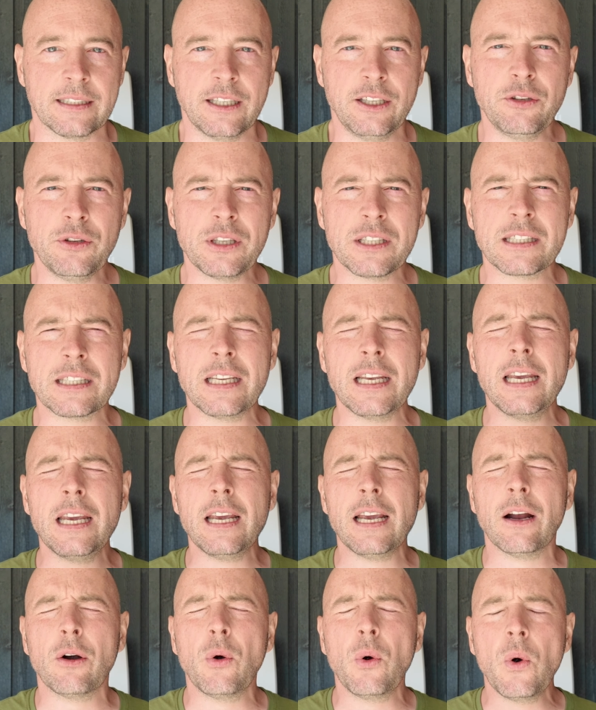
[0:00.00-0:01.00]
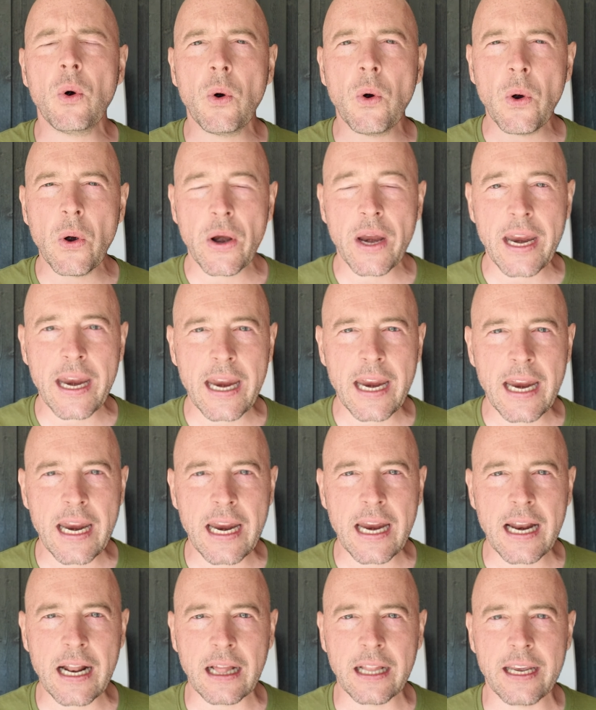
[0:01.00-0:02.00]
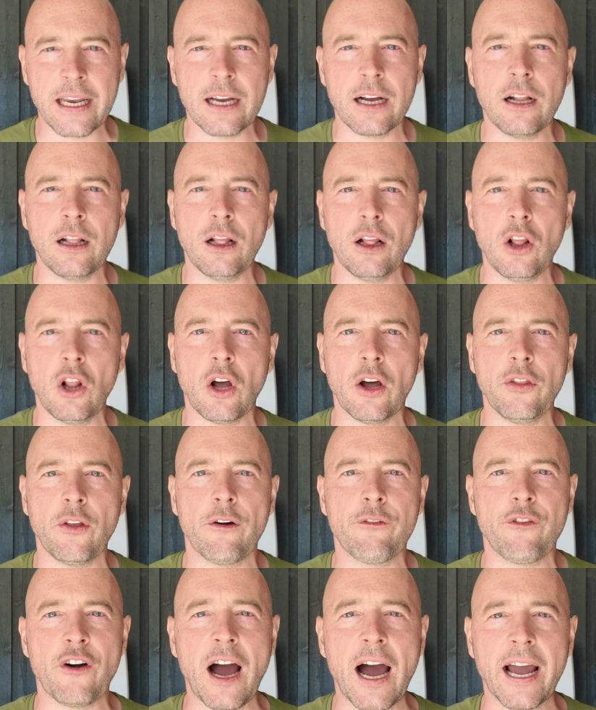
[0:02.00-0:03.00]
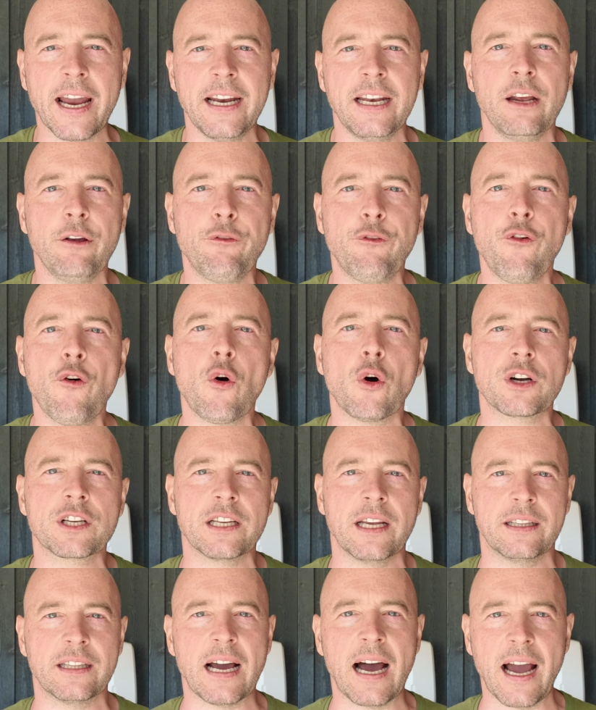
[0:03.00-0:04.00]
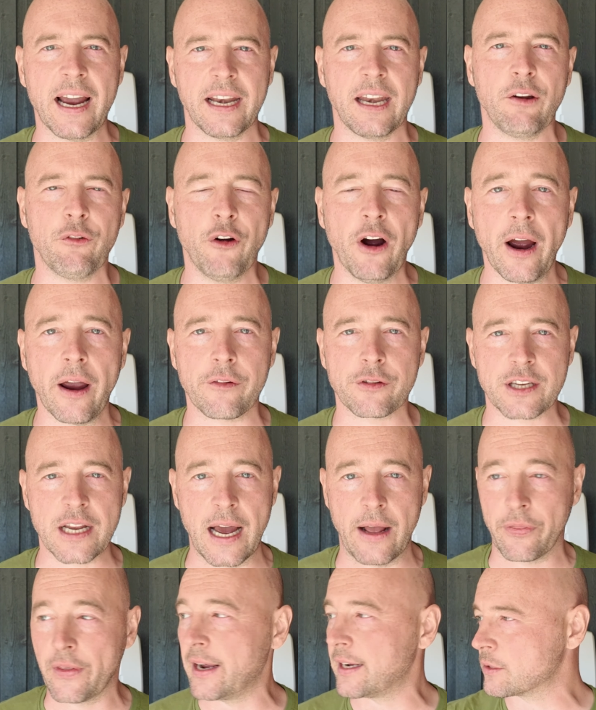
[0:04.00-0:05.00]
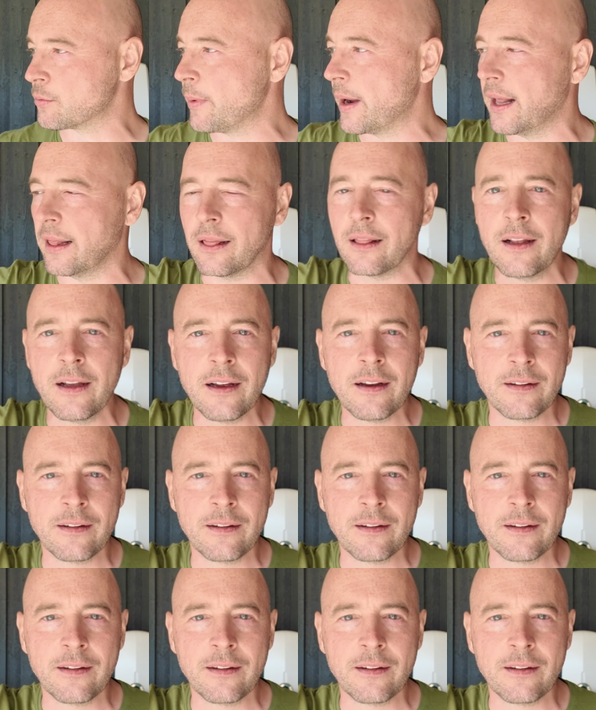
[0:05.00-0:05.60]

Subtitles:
You see really a lot of ID4s and ID5s, and as well